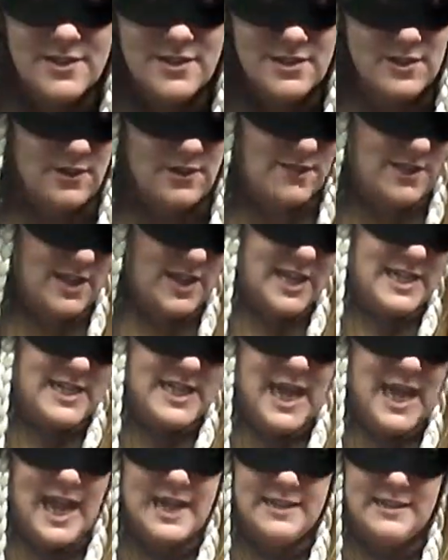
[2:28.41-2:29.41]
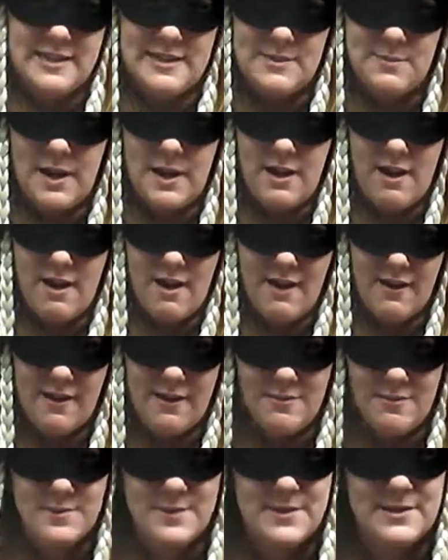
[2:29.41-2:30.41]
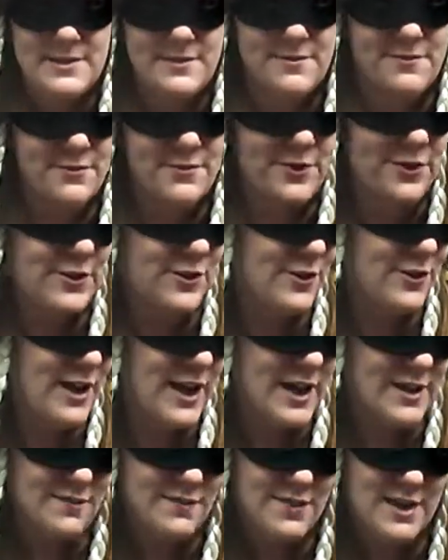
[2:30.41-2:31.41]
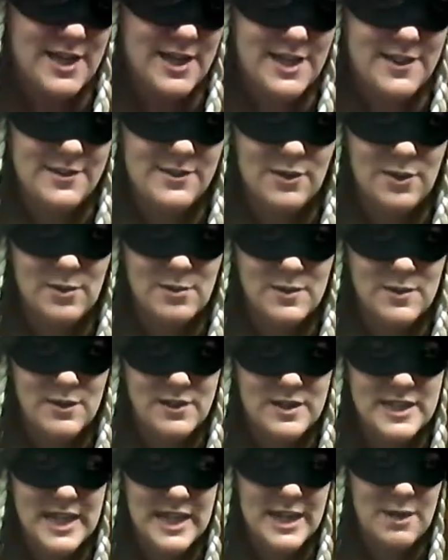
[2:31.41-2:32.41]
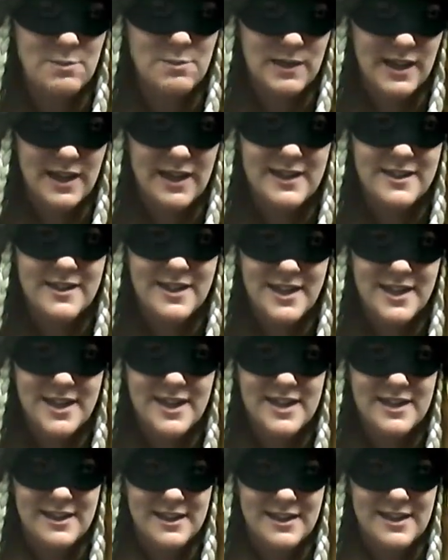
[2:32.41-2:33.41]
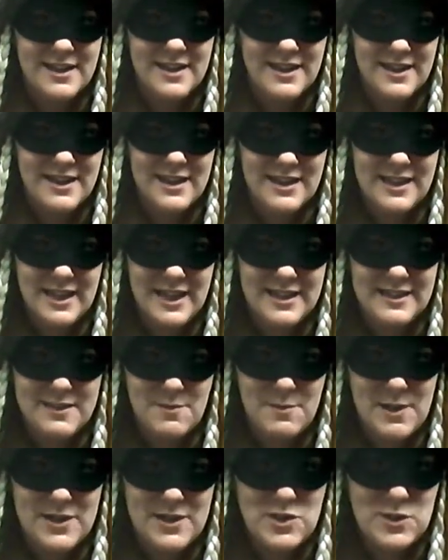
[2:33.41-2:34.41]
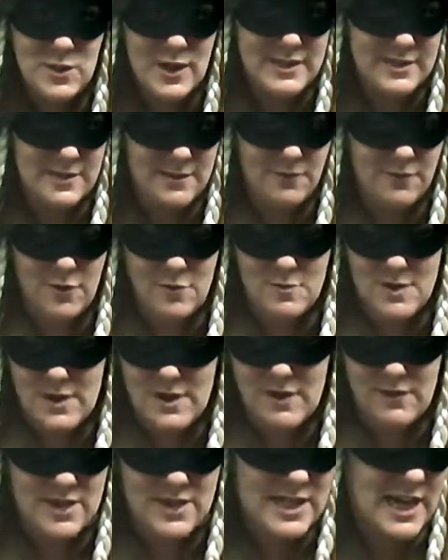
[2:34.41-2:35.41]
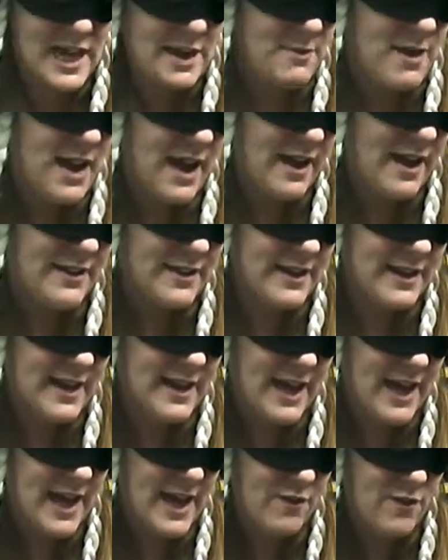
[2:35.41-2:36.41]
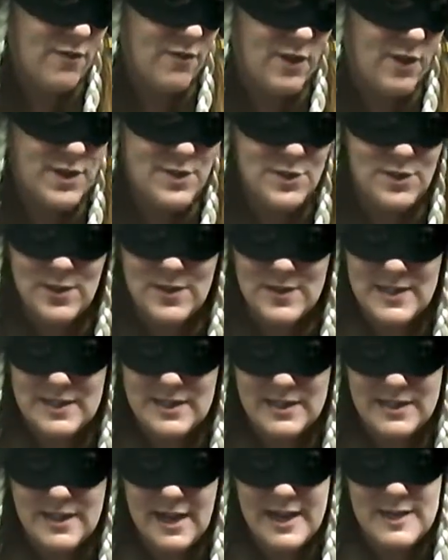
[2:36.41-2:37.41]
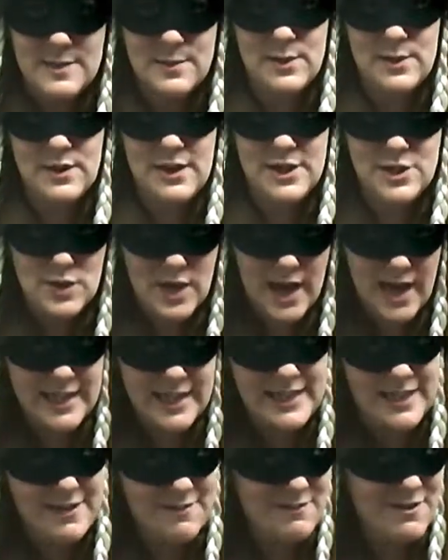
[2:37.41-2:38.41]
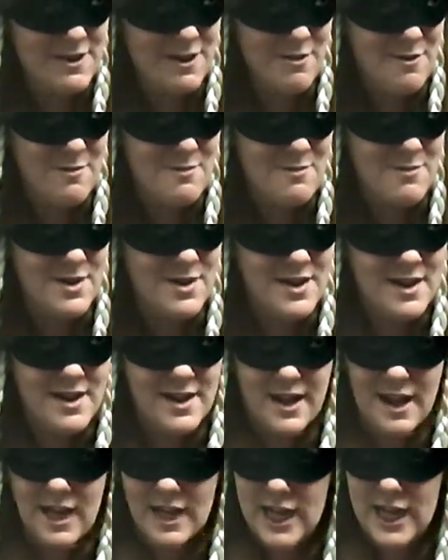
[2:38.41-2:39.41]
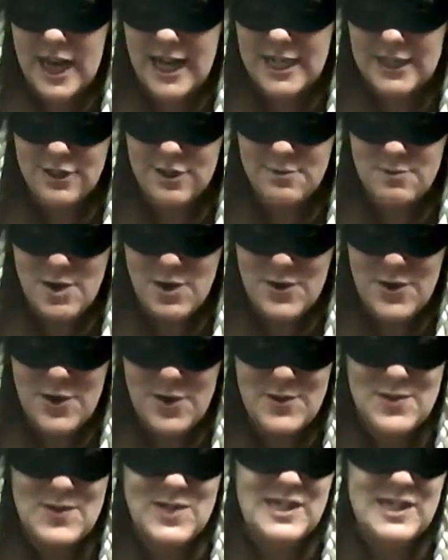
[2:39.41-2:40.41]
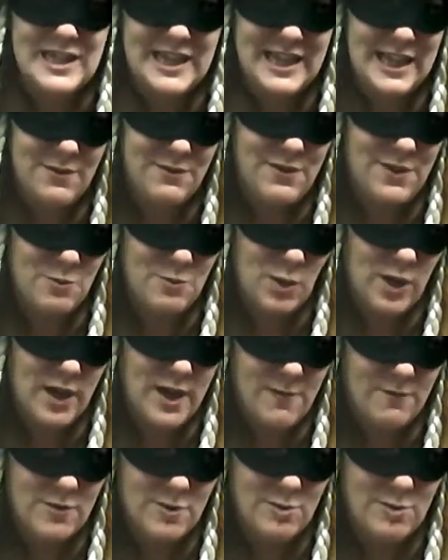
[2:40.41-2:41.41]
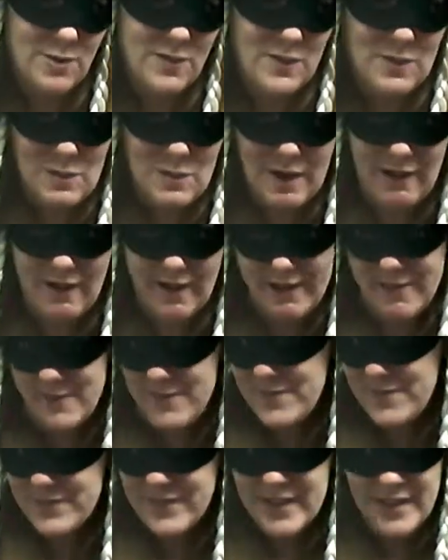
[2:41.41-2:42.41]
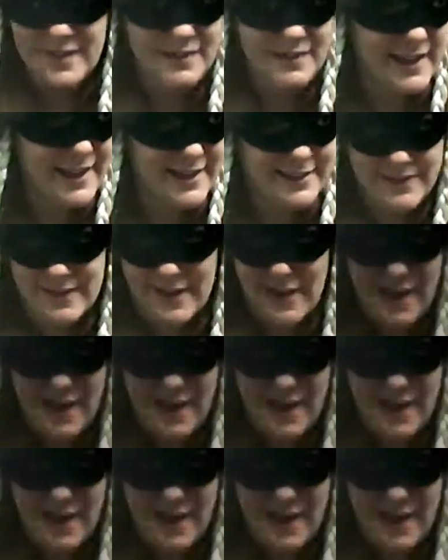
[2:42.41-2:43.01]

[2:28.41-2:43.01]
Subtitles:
so if they need to access my arms for IVs or taking blood, then that's the best choice. And for me, every time I have a friend who goes into the hospital, I try to give them a cotton kimono so that they feel more comfortable than wearing, like, the